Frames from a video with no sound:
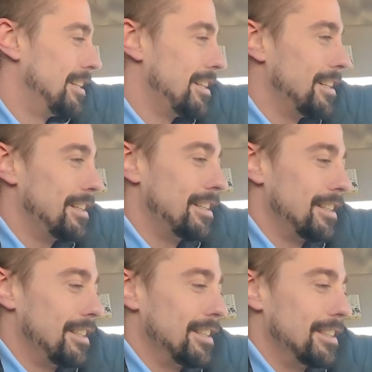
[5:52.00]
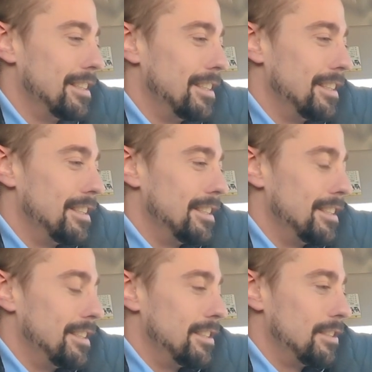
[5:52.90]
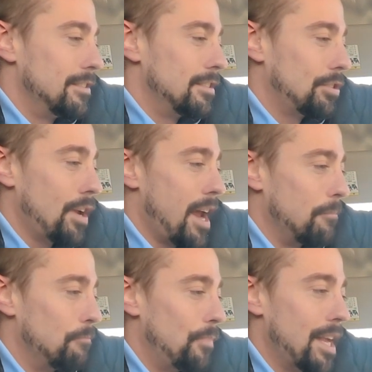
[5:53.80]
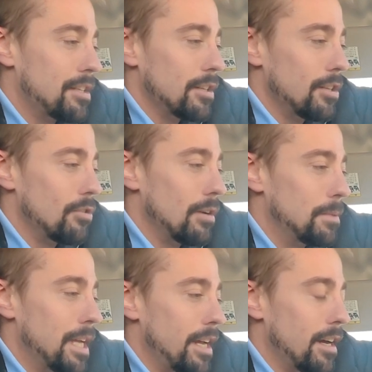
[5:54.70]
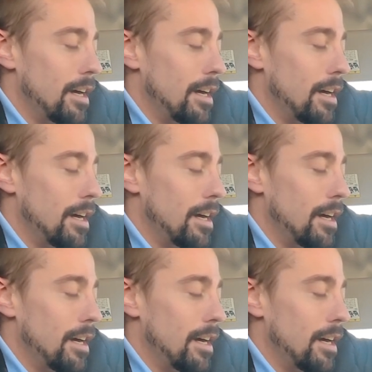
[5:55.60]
uh, so, yeah, that's a little update.